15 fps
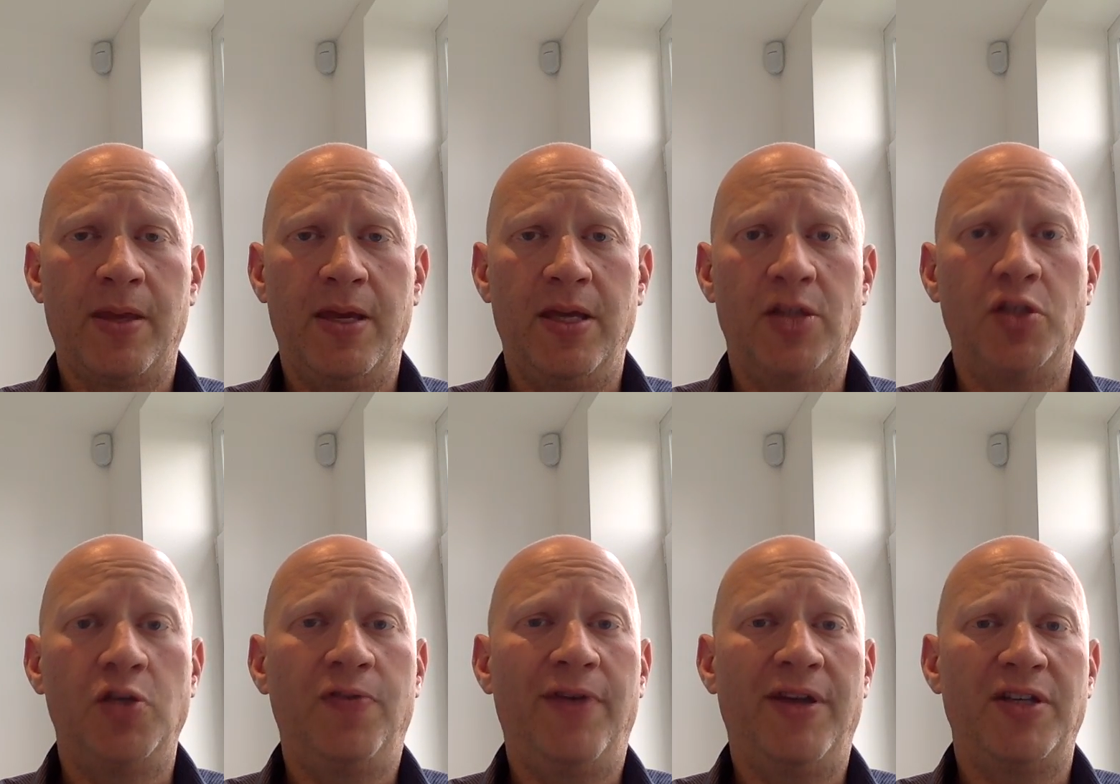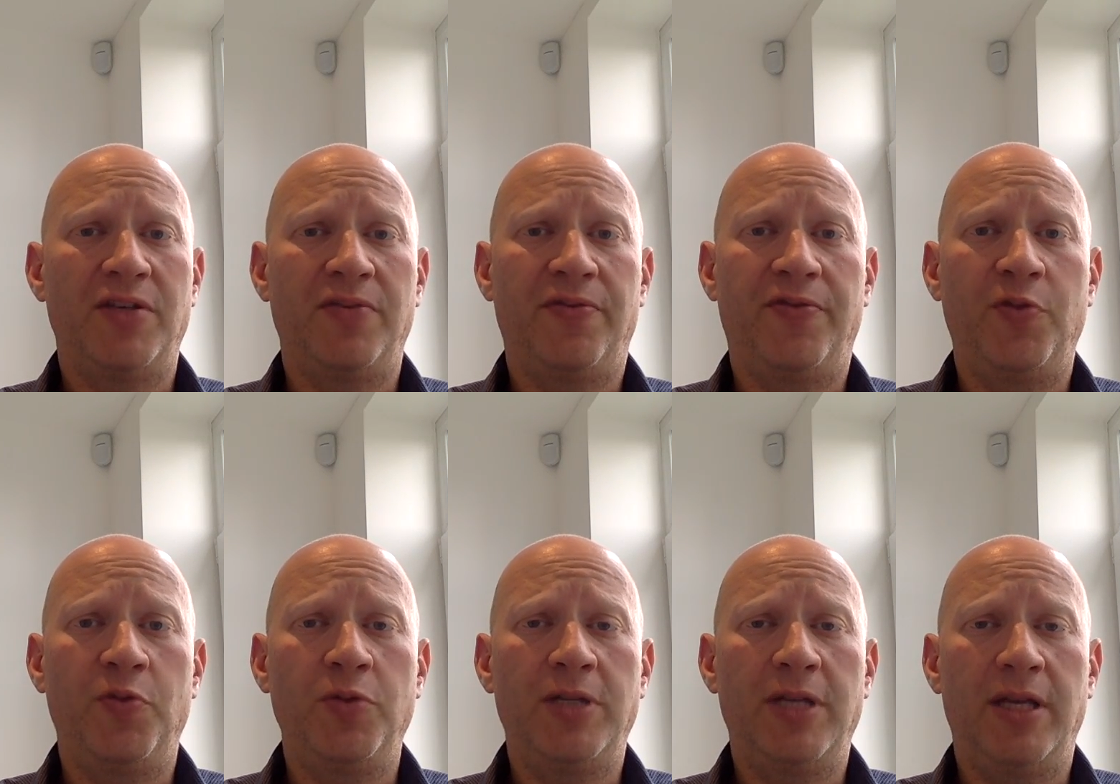In
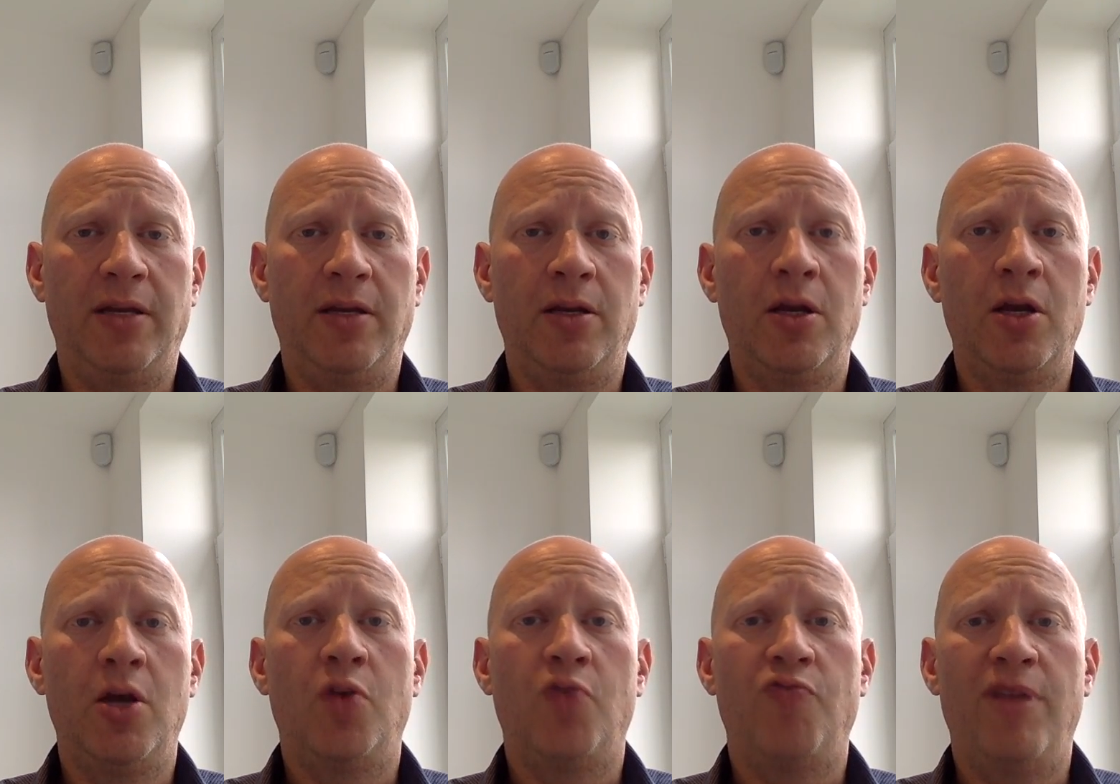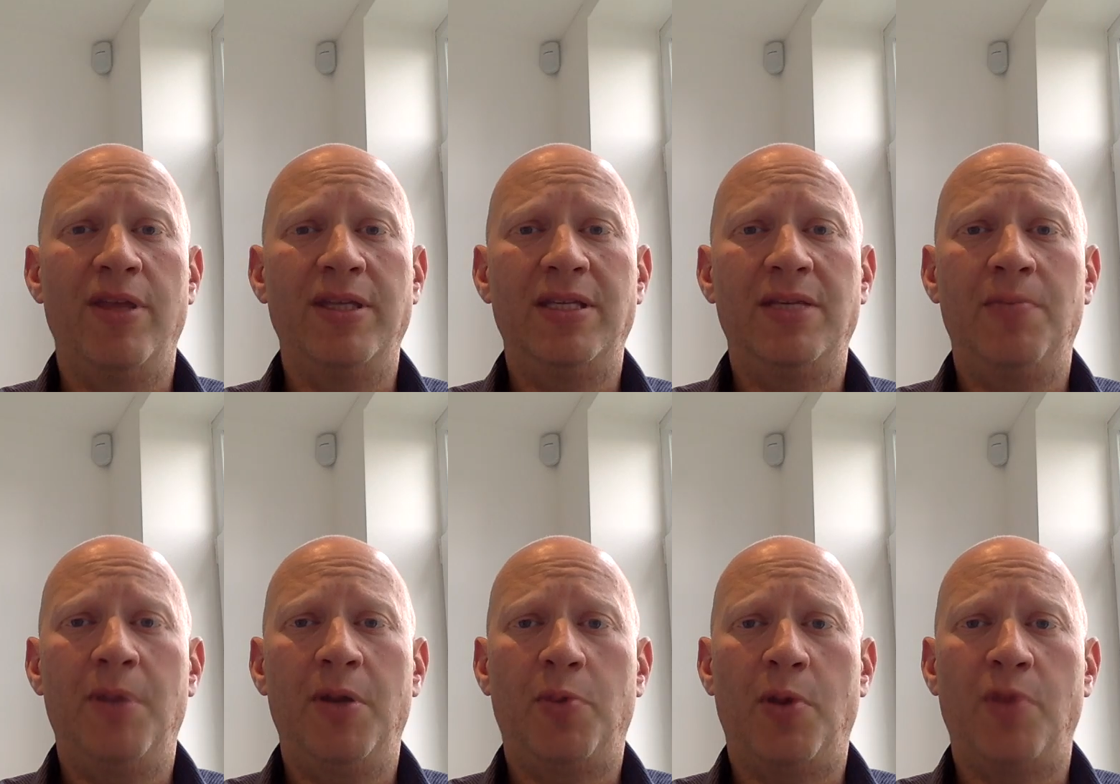2014, rents in
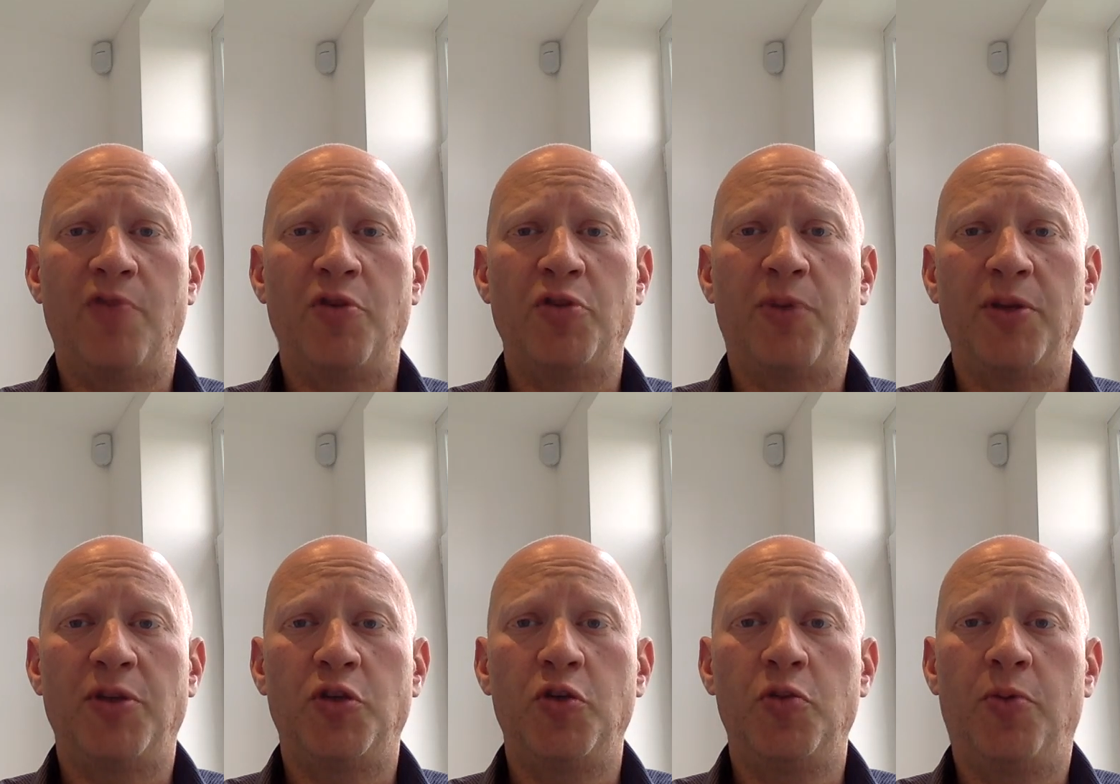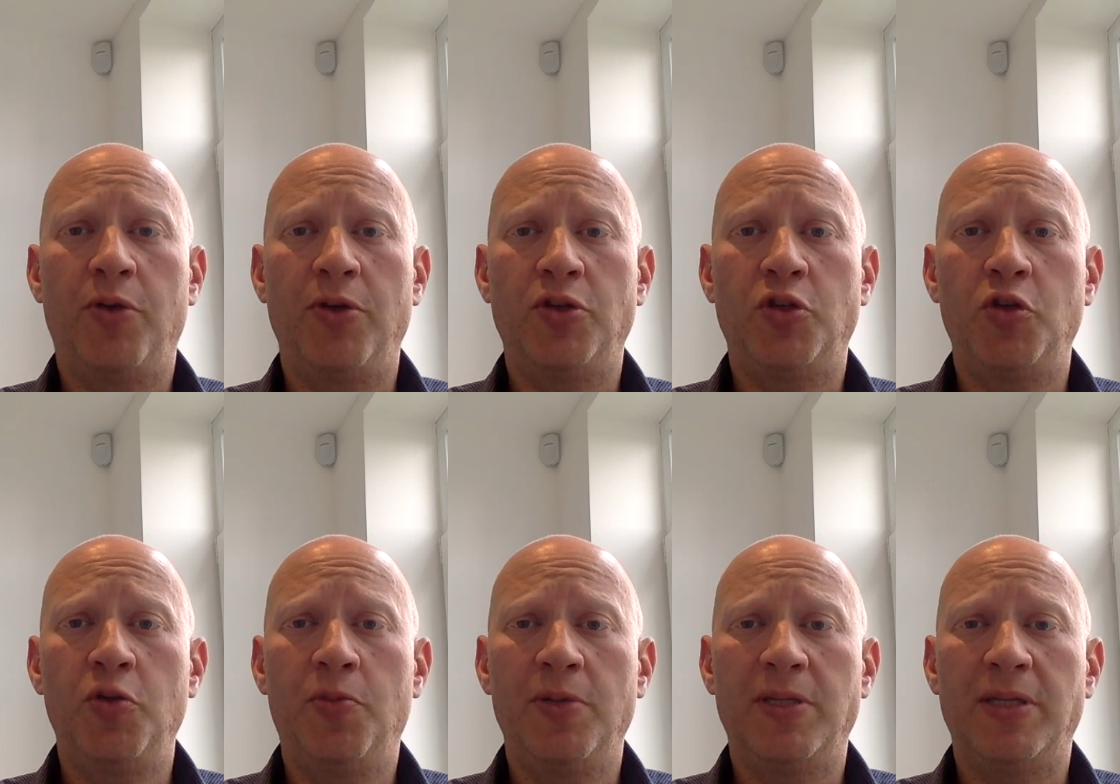Medway rose by
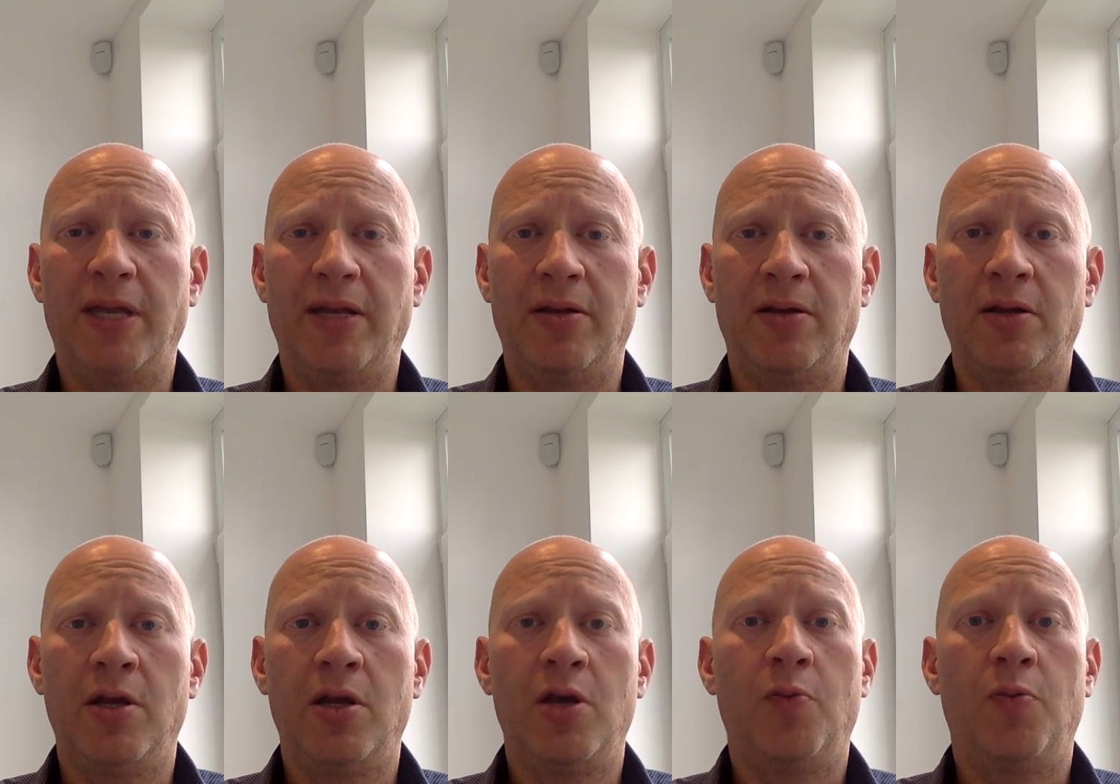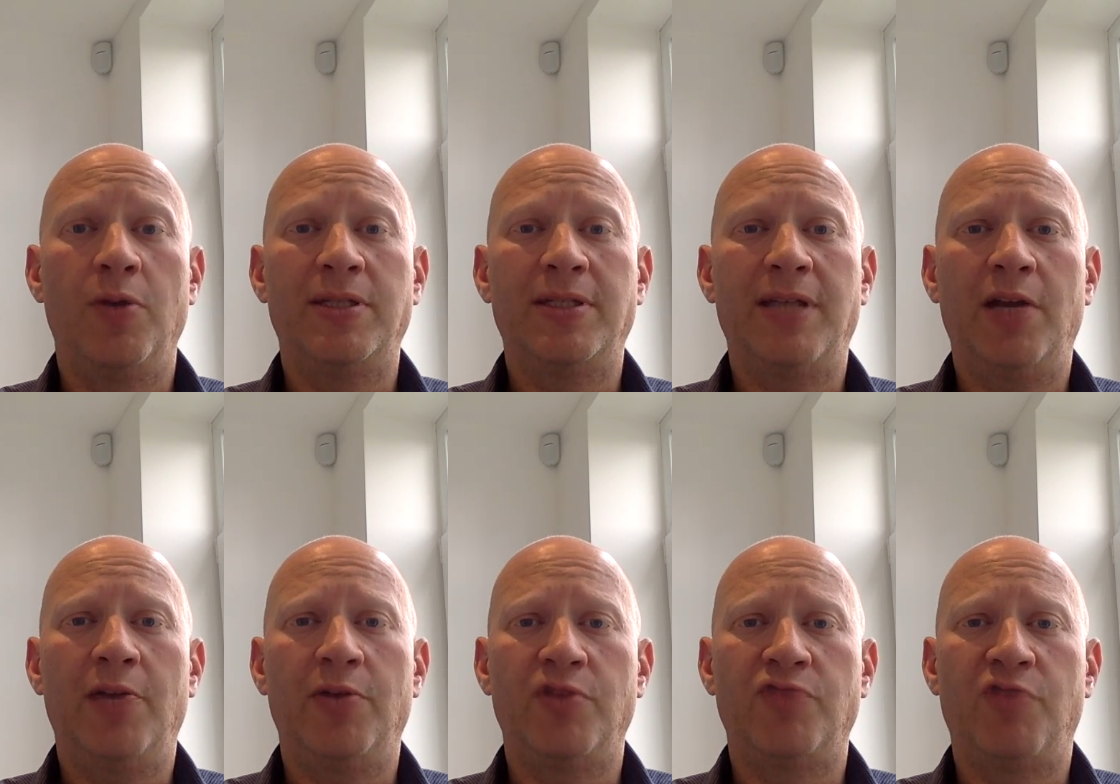2.2%, where
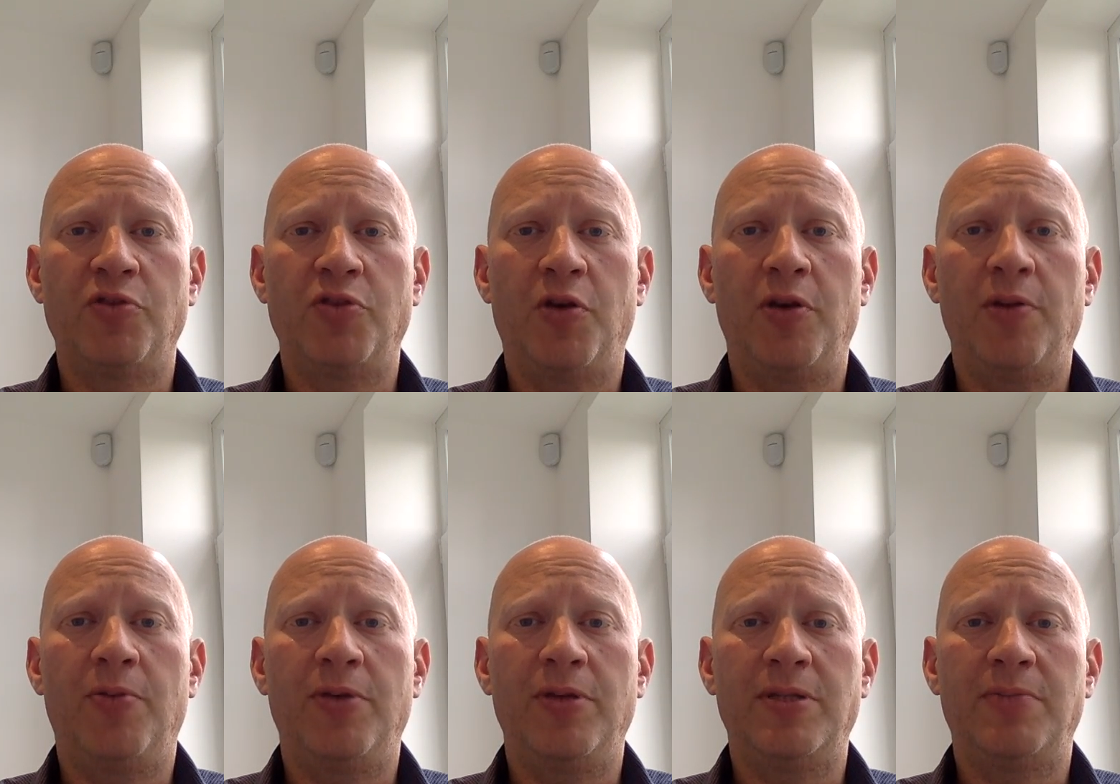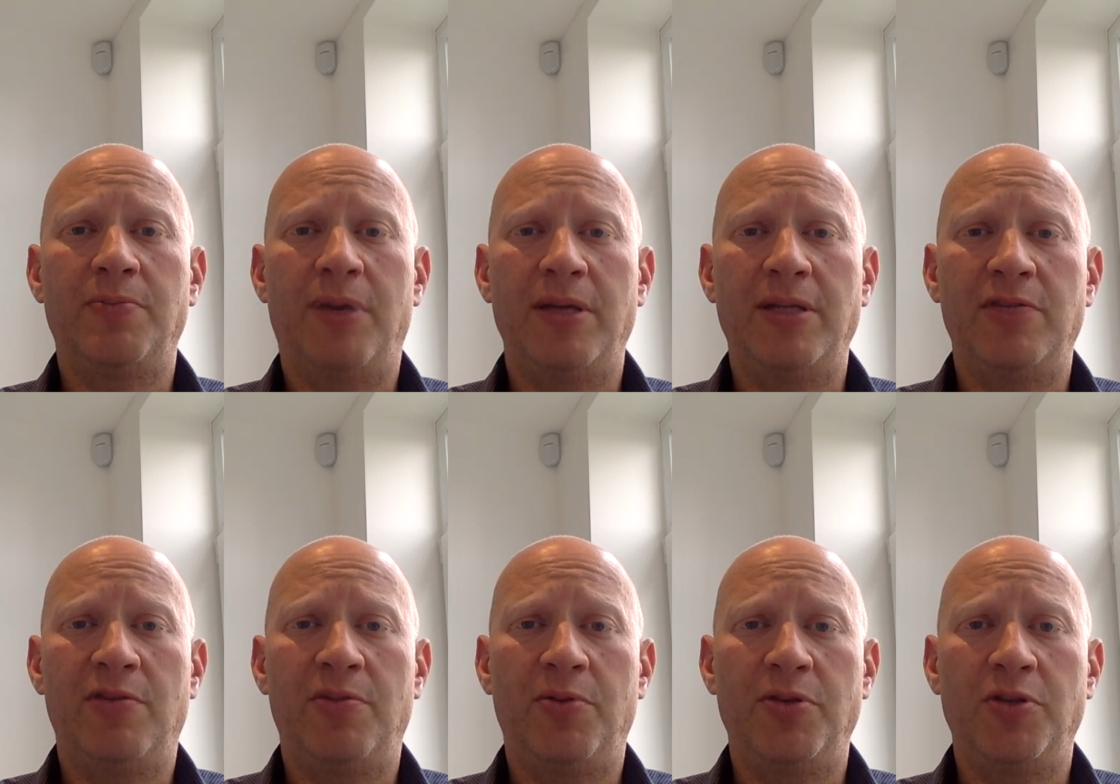salaries rose only by
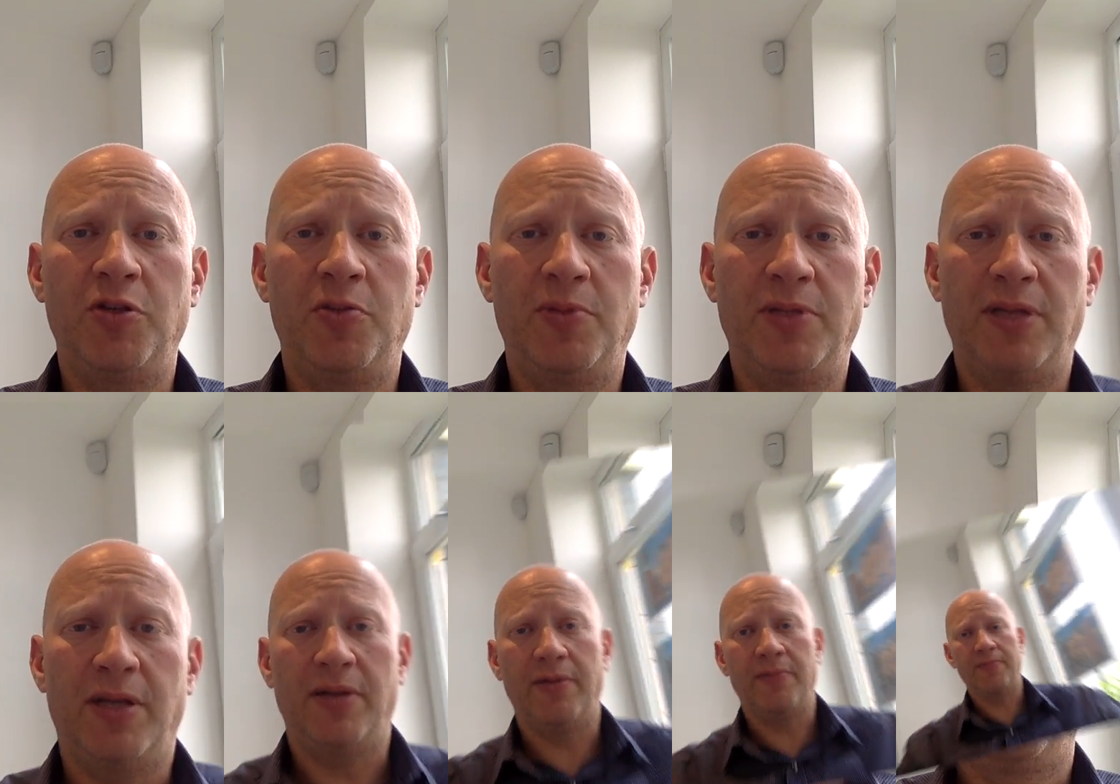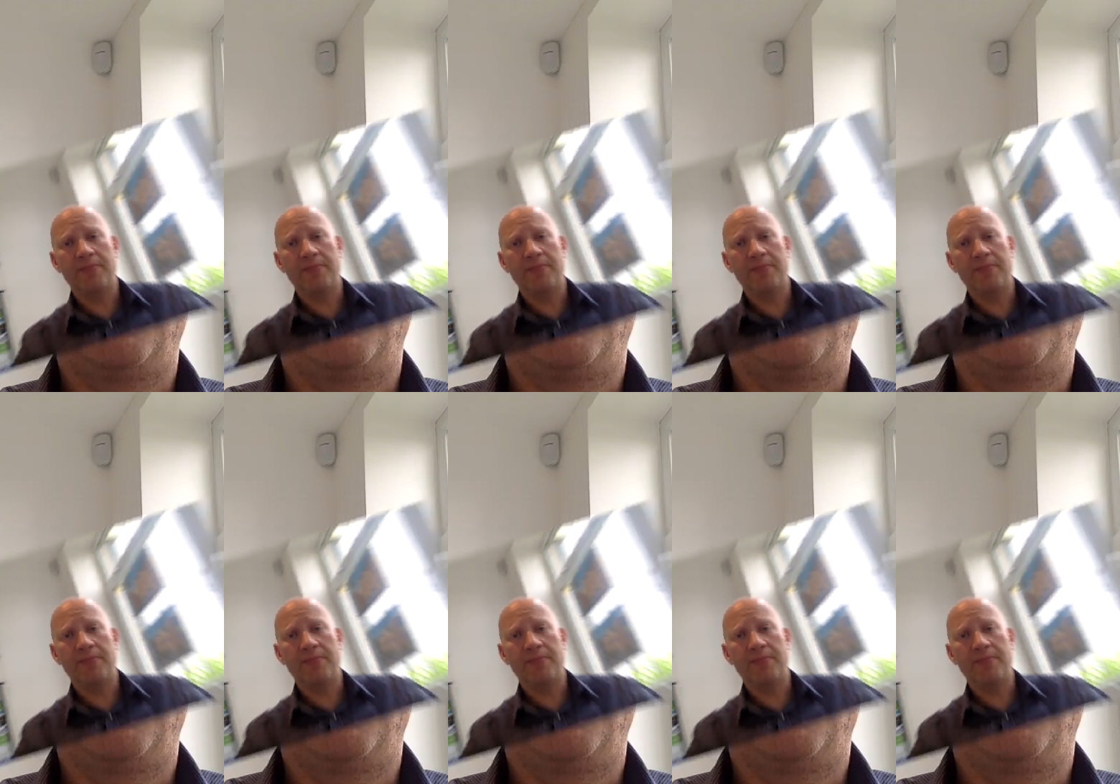0.2%.